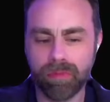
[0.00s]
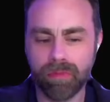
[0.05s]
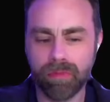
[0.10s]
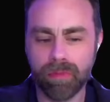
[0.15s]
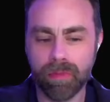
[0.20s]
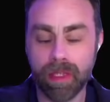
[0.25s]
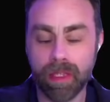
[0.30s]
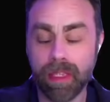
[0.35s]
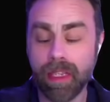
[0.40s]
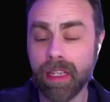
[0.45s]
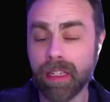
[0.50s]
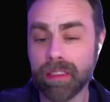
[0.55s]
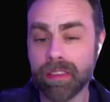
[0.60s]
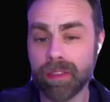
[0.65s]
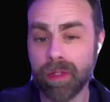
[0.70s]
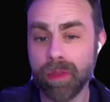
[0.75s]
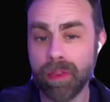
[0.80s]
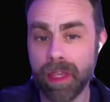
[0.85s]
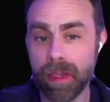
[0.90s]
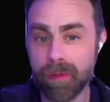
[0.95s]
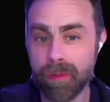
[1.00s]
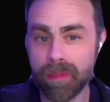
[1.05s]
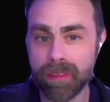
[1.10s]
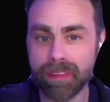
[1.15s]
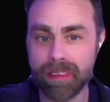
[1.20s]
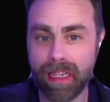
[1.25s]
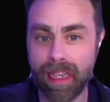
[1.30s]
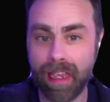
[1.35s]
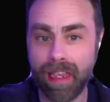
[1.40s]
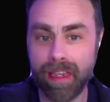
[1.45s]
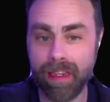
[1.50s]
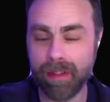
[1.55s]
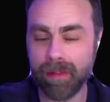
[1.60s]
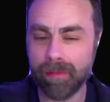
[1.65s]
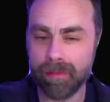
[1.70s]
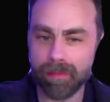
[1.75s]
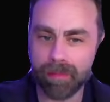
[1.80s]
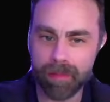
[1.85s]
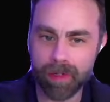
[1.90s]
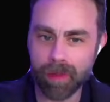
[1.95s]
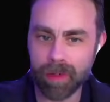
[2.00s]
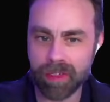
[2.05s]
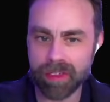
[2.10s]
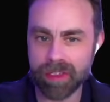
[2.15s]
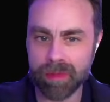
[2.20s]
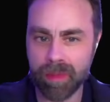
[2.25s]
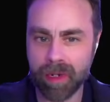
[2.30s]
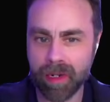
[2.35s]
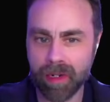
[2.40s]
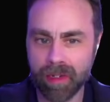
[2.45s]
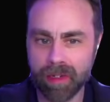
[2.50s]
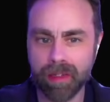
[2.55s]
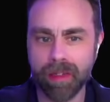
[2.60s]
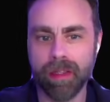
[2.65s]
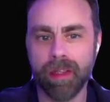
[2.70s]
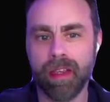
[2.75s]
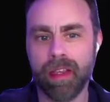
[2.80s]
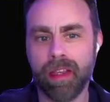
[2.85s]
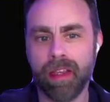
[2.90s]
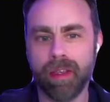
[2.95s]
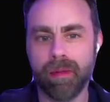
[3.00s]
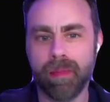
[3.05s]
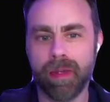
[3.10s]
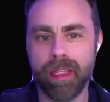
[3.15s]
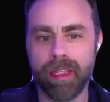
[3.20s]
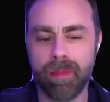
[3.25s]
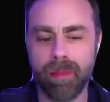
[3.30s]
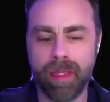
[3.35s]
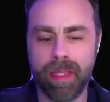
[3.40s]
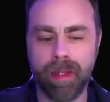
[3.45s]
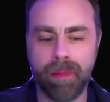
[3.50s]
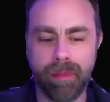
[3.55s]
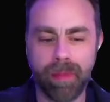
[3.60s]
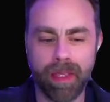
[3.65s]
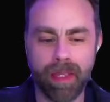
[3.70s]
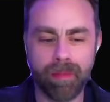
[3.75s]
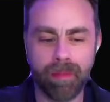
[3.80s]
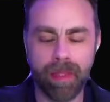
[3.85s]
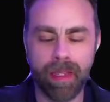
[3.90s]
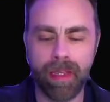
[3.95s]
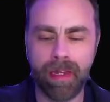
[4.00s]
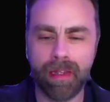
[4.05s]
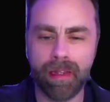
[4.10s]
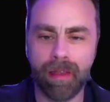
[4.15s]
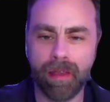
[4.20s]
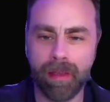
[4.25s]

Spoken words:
Yeah, so that was Hate question mark by the band Maid.